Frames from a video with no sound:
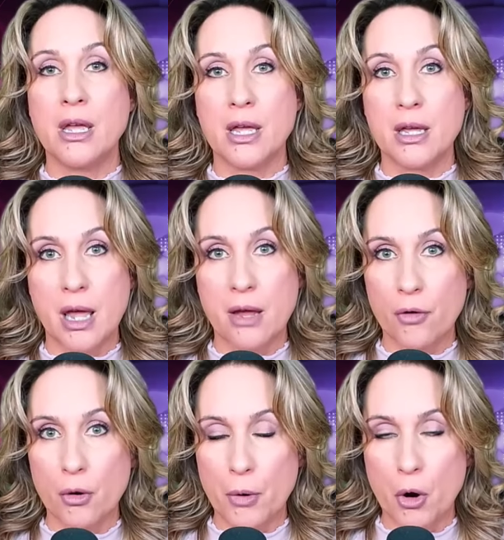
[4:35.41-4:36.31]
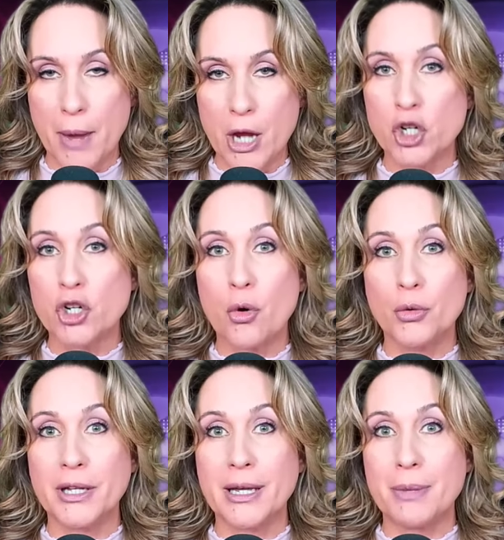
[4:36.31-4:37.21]
He gave her probation
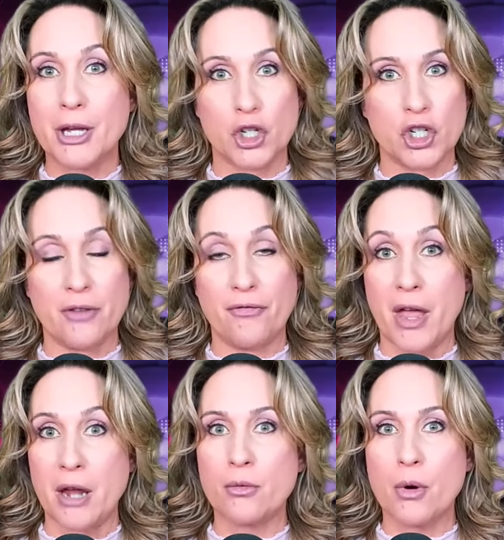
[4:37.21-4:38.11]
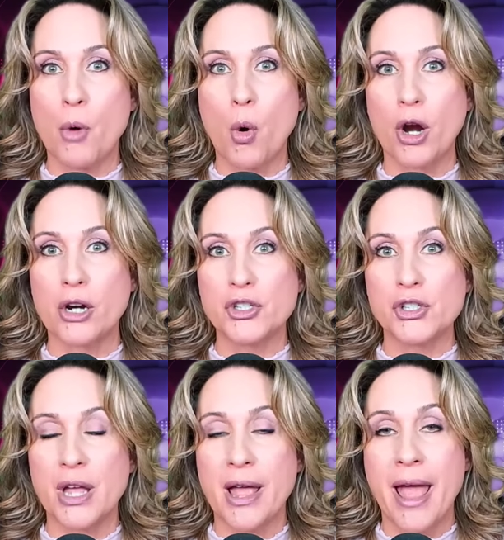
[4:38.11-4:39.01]
only because she feigned remorse.